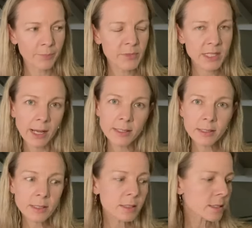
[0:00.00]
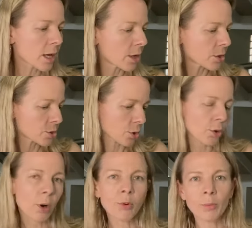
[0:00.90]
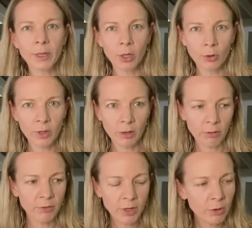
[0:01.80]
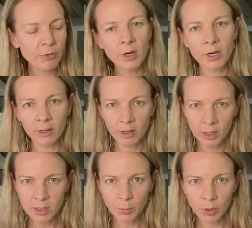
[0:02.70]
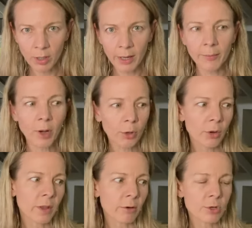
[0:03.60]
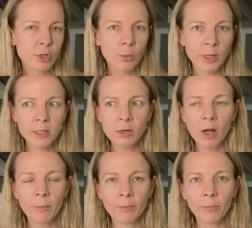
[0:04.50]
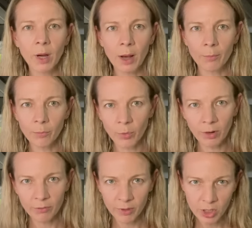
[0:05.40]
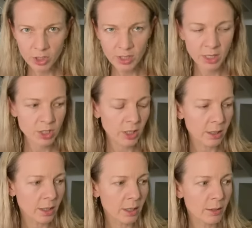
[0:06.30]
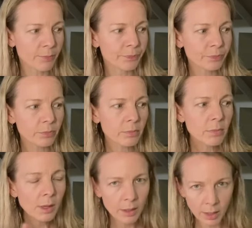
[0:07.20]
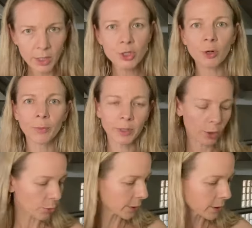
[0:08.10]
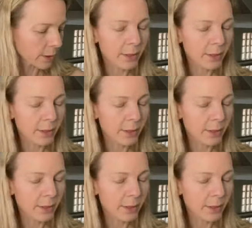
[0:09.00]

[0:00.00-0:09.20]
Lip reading: Skein Sisters. So I'll probably go there. If I don't find anything at Spotlight, I'll go there in 2 weeks' time when I finish teaching at their yarn shop and go and